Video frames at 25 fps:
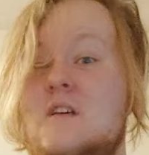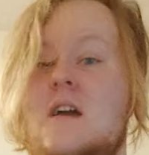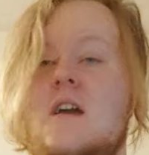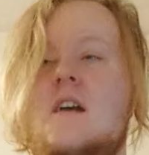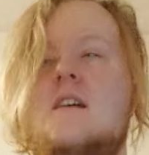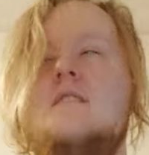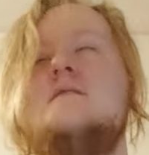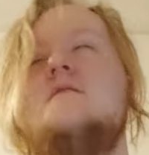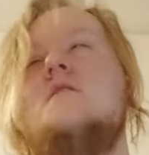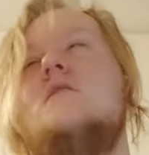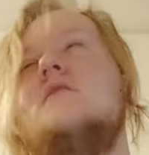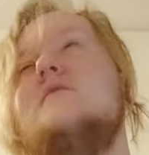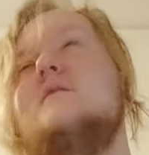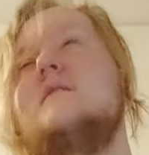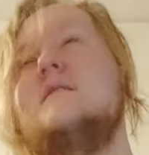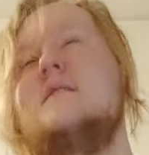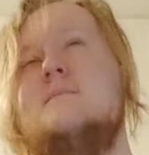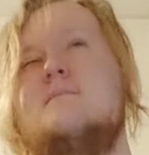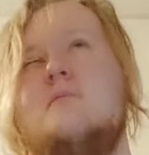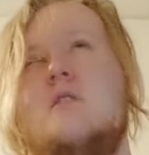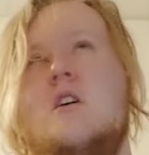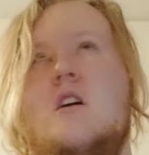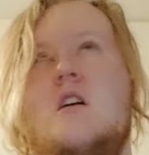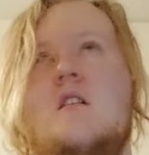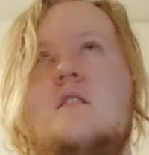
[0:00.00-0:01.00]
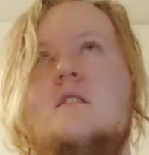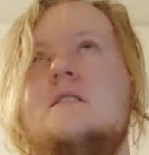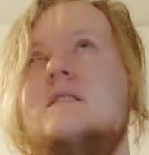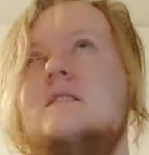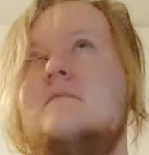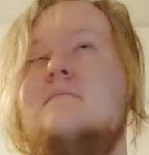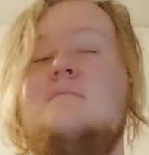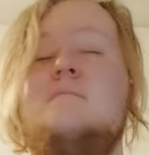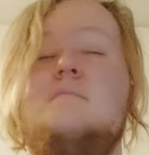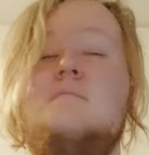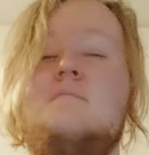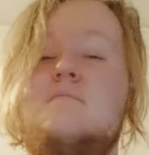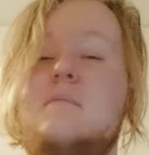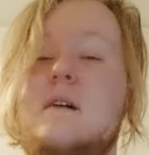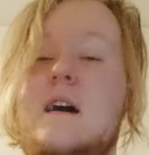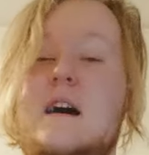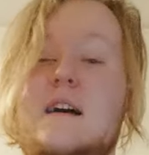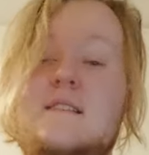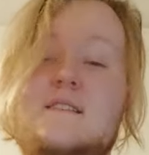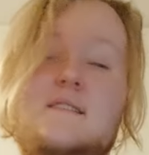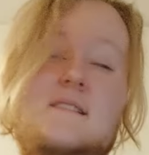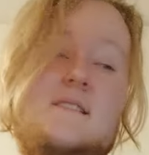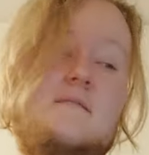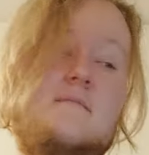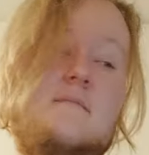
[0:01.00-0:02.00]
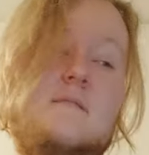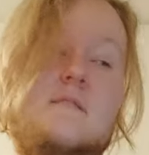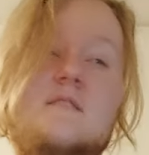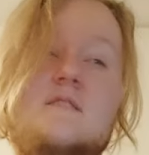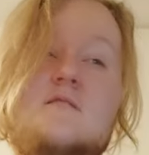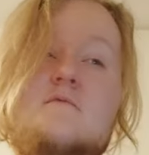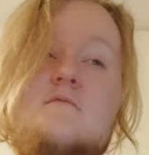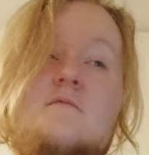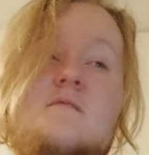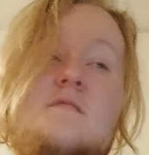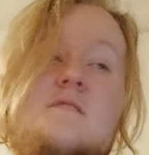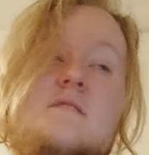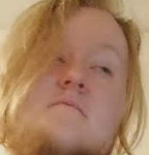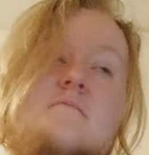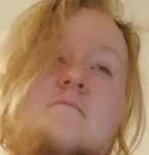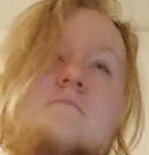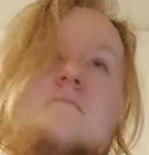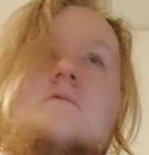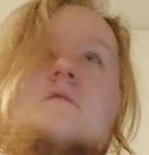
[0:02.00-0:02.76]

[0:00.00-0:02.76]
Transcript: I started this blog. The past six months was